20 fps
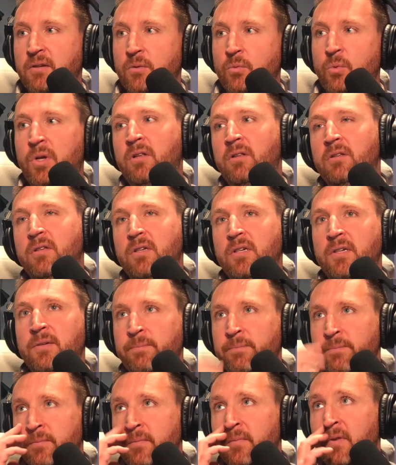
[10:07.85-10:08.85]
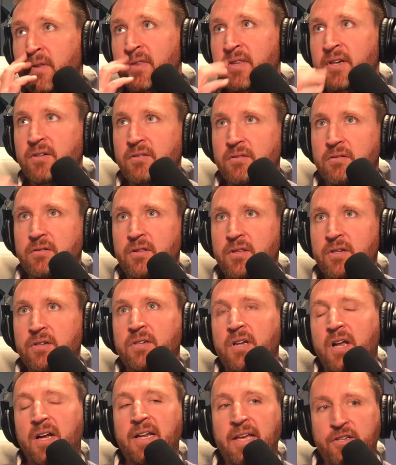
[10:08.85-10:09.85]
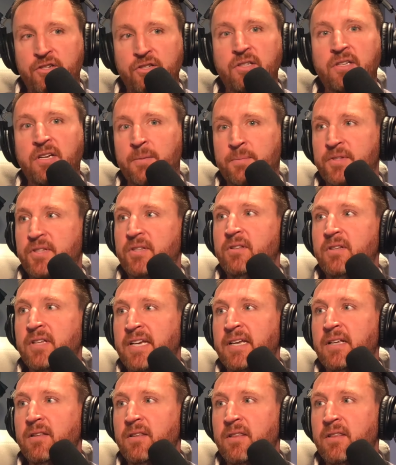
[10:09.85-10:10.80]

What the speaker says: Well, they're not actually obsolete.